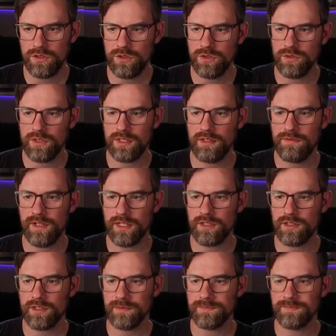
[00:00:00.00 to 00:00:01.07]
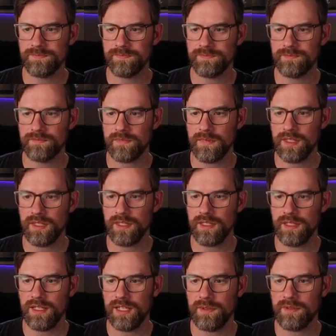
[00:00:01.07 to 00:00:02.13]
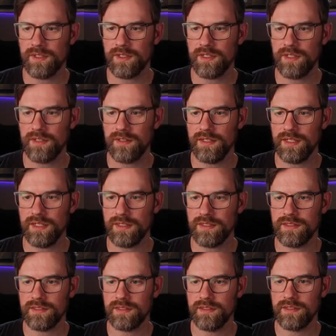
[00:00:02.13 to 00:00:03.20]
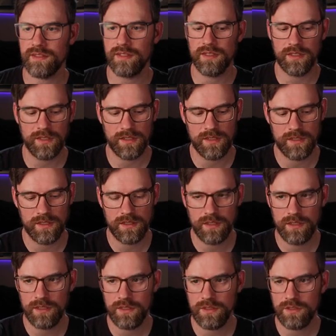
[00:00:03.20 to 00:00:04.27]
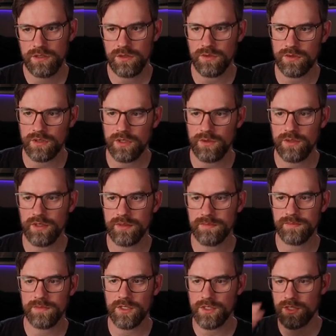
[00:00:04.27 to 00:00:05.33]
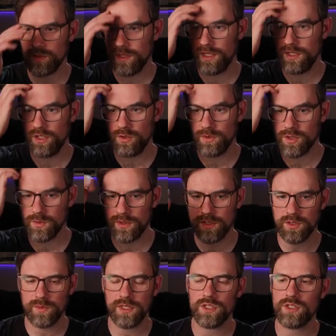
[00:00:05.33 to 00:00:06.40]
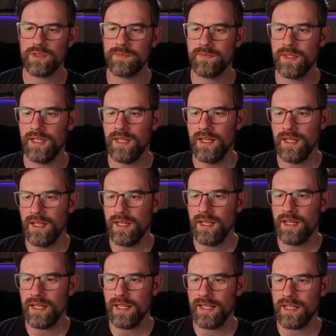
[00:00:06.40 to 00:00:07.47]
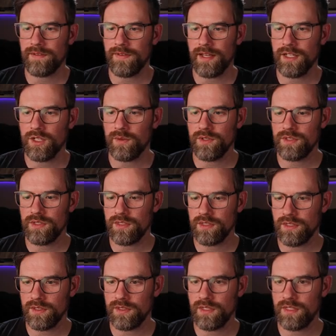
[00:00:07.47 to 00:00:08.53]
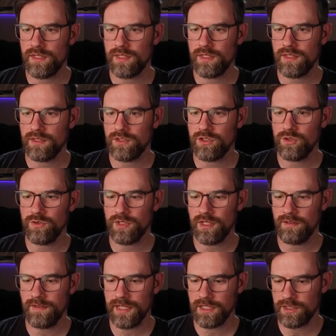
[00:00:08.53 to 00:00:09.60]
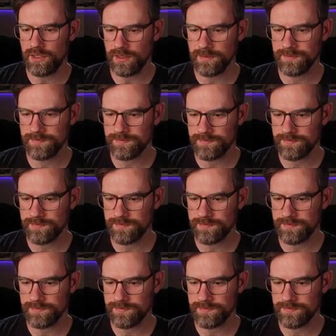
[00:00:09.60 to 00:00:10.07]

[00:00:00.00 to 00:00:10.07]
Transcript: toot effector, and I'm going to call this toot cloner, just so I know which one is which. And if I go into the toot effector,